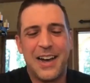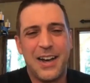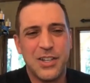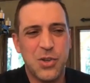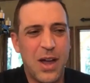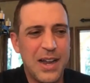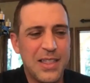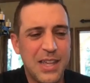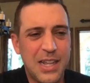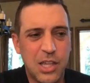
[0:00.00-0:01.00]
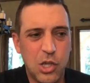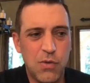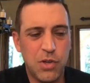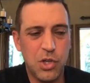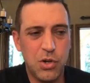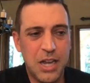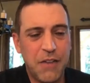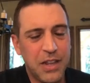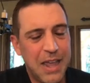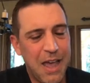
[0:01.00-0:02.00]
So I think that you
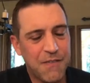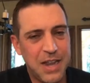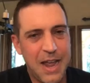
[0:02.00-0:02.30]
definitely have to